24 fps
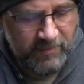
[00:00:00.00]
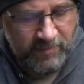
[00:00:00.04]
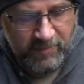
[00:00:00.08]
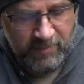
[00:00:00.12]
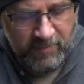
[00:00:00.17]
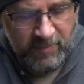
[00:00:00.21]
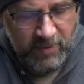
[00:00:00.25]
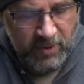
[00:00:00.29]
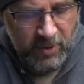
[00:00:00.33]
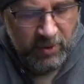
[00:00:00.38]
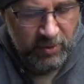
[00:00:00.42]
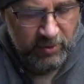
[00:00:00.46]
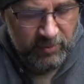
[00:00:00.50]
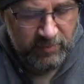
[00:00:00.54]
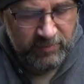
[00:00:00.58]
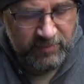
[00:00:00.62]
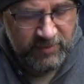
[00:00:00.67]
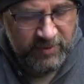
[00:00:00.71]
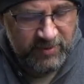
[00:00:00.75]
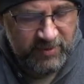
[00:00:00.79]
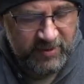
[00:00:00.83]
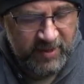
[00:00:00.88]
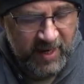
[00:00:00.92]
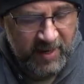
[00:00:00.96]

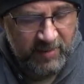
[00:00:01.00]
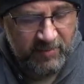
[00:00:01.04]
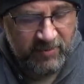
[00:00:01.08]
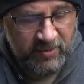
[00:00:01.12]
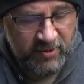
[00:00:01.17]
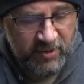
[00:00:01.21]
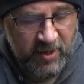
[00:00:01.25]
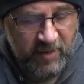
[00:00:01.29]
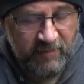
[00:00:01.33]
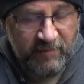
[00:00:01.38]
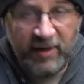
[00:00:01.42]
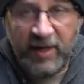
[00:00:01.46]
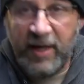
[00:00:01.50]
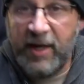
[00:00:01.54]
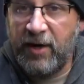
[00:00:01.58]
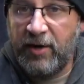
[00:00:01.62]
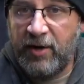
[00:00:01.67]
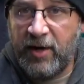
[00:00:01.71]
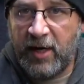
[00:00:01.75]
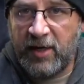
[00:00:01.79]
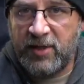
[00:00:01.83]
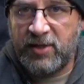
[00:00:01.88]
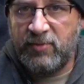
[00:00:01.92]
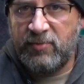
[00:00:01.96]
the same. So you have an
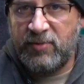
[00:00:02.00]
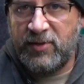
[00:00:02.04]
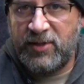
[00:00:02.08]
introduction,